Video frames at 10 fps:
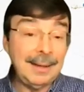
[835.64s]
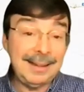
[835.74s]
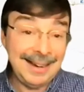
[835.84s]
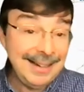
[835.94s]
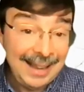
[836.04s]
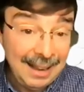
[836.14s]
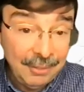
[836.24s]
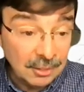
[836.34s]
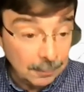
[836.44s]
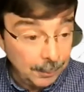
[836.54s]
Kind of having
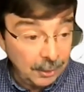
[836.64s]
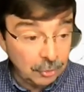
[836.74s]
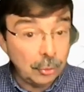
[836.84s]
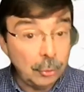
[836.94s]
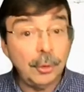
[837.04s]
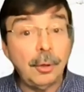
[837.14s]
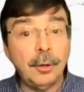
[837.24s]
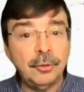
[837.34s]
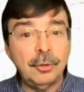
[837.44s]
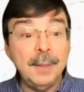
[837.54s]
a supplier scorecard
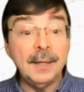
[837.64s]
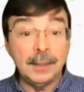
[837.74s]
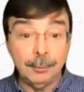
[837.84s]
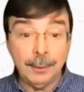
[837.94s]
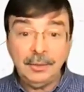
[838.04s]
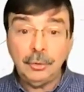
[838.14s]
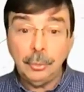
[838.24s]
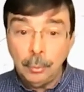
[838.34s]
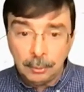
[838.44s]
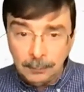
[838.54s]
should be a great
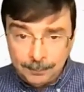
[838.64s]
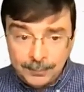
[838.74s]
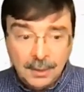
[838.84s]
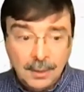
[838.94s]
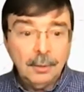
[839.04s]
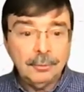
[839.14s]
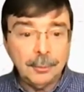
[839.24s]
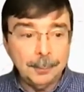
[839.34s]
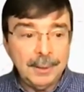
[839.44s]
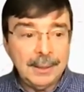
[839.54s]
tool for
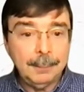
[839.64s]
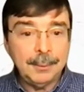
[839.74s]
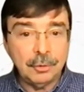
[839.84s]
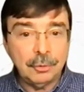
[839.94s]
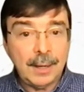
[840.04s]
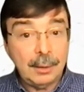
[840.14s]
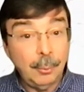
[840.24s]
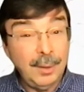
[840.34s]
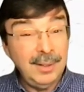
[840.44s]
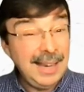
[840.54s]
being able to track
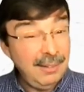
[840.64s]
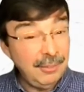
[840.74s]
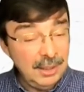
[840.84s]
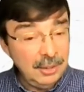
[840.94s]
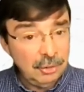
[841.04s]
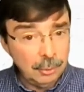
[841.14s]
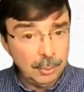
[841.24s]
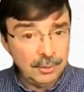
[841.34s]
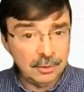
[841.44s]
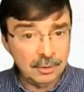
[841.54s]
when you have an issue
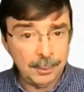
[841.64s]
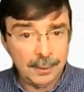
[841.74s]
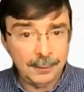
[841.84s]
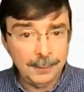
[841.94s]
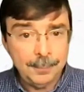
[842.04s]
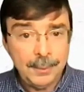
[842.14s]
with a supplier.